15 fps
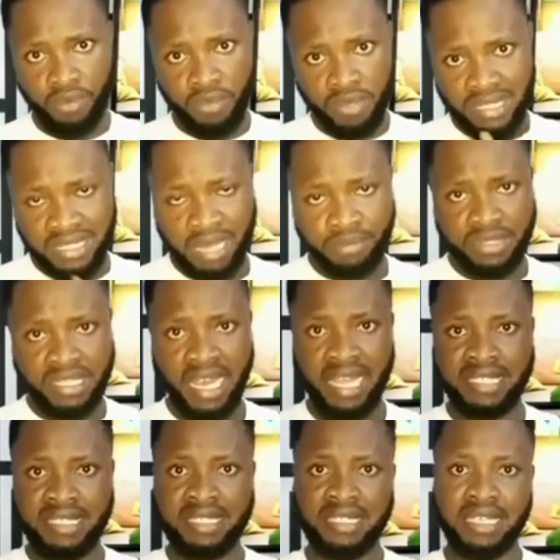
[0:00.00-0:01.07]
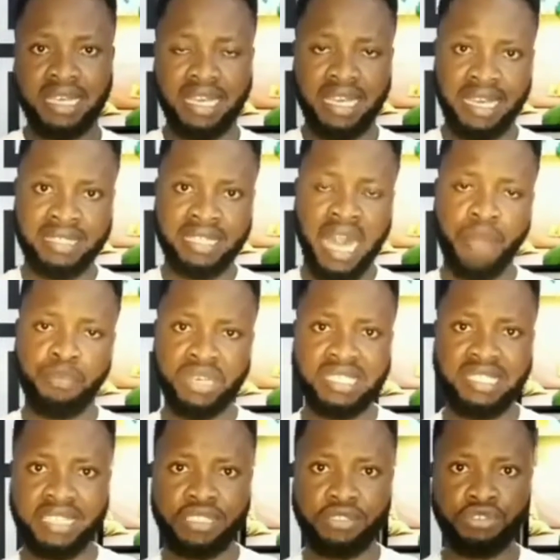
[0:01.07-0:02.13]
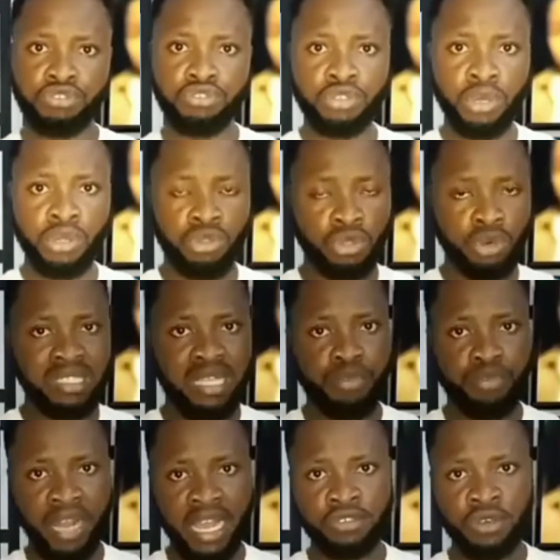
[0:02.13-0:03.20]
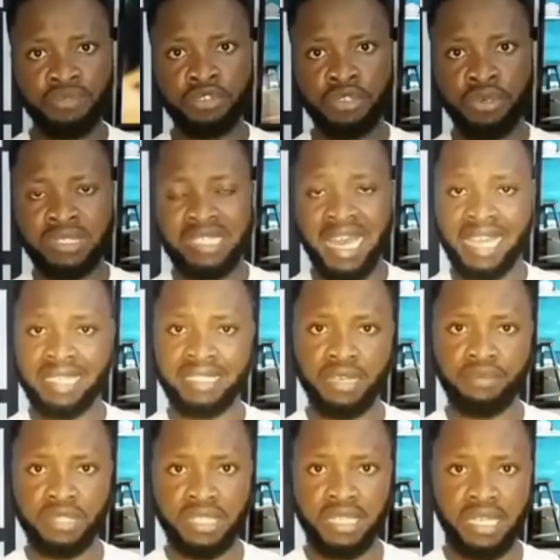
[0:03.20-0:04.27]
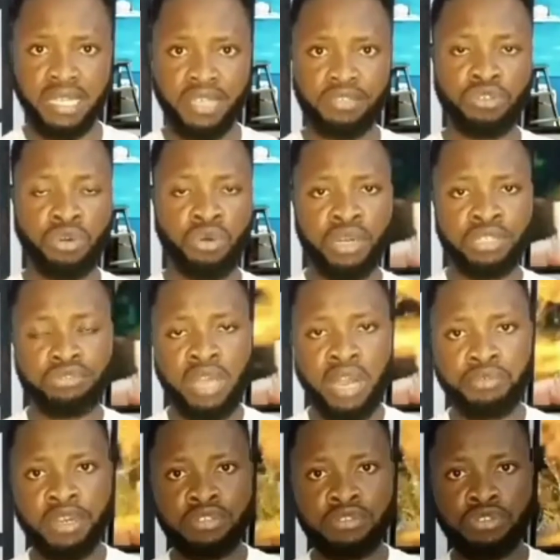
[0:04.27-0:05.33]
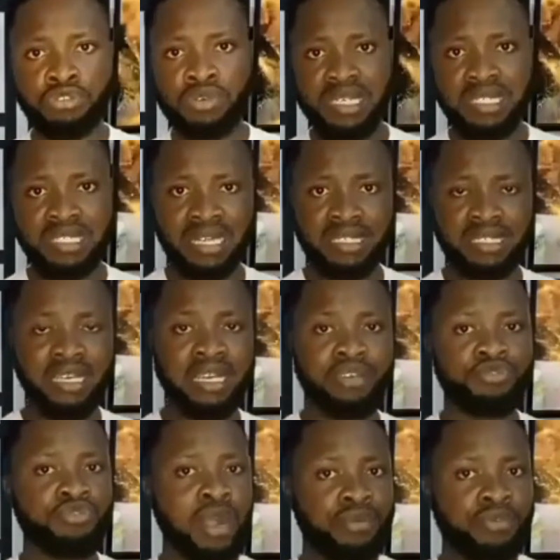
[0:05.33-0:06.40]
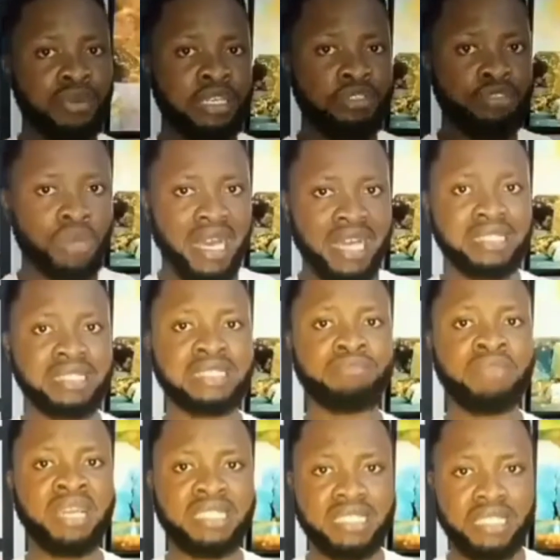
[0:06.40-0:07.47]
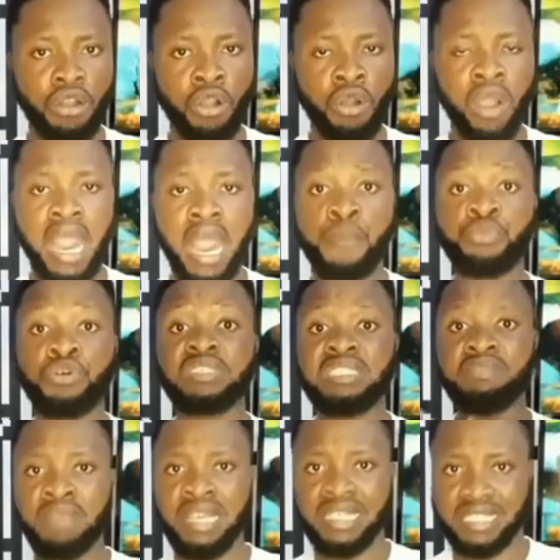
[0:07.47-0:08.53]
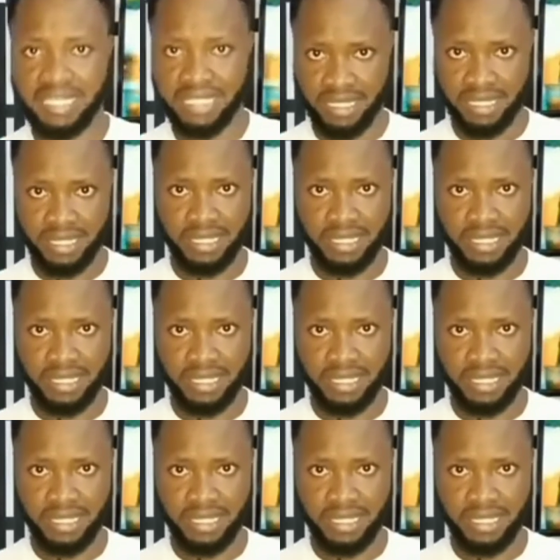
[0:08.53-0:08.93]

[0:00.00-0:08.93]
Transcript: Sometimes it happens that you do not know the price of those items. So what you are going to do is that you are going to estimate or approximate